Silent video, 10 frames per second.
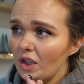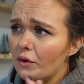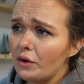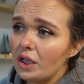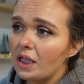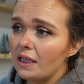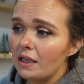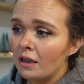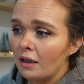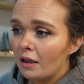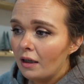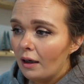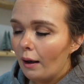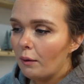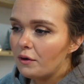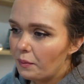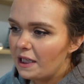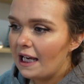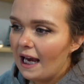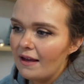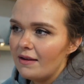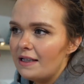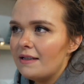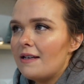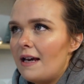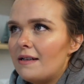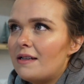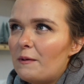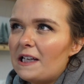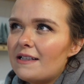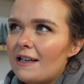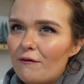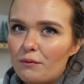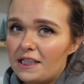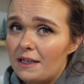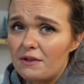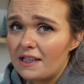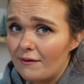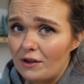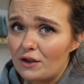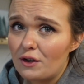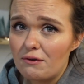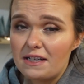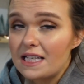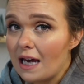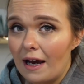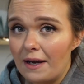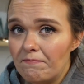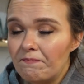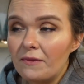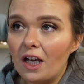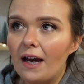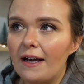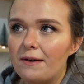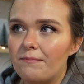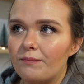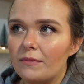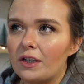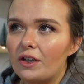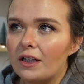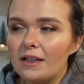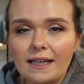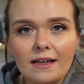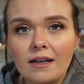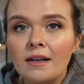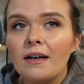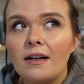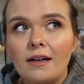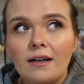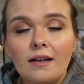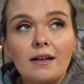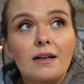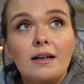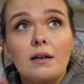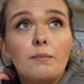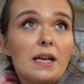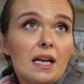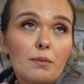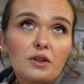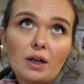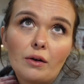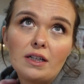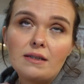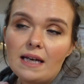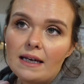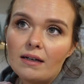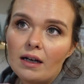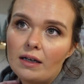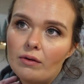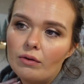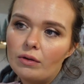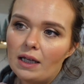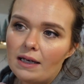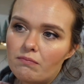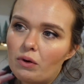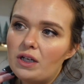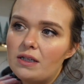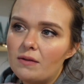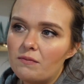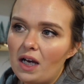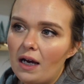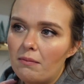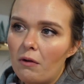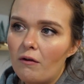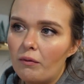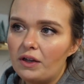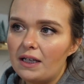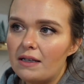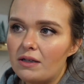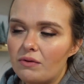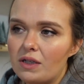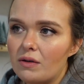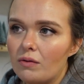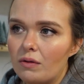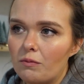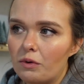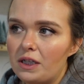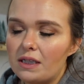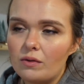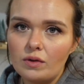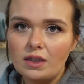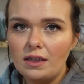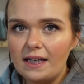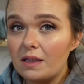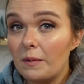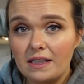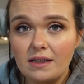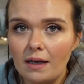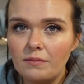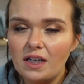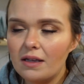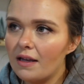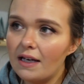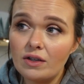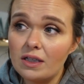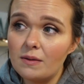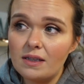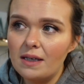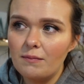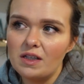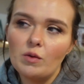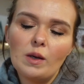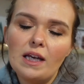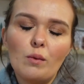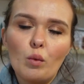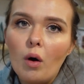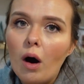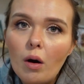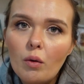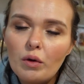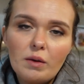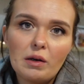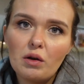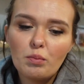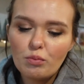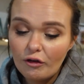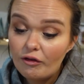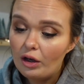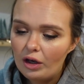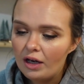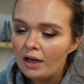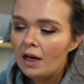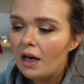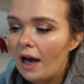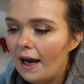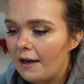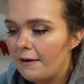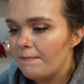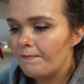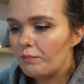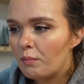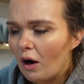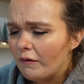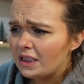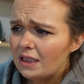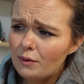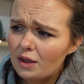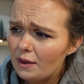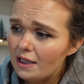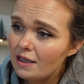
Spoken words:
the older we get these days, the biggest gift we seem to give each other is time. You know, like being able to go on a date night, or like booking some time off when the kids are at school and preschool to like spend time together. That just seems to be what we both prefer. But obviously with the way